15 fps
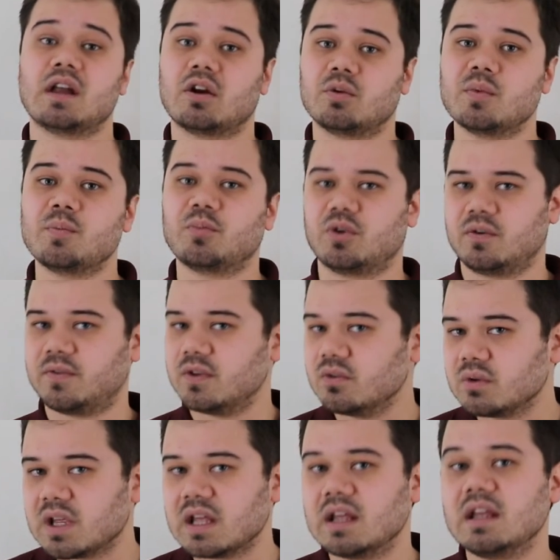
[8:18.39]
Now remember, if
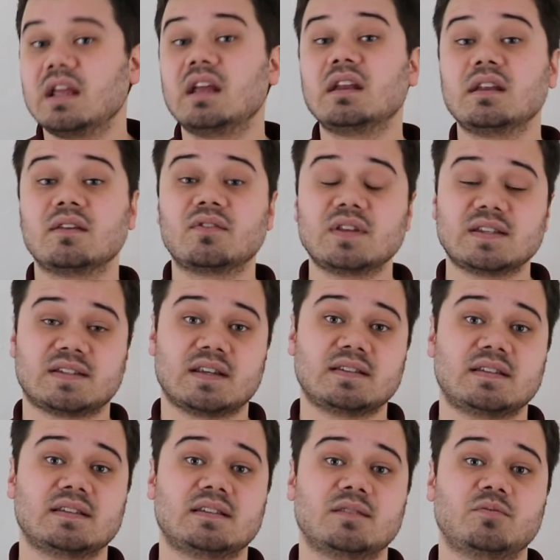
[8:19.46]
you get any of these
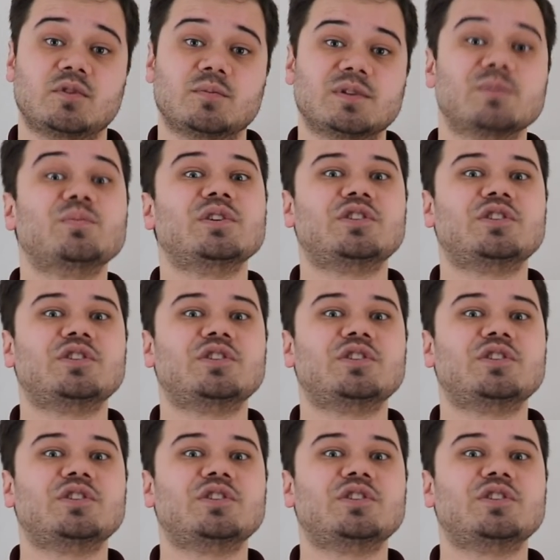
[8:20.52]
signs and symptoms,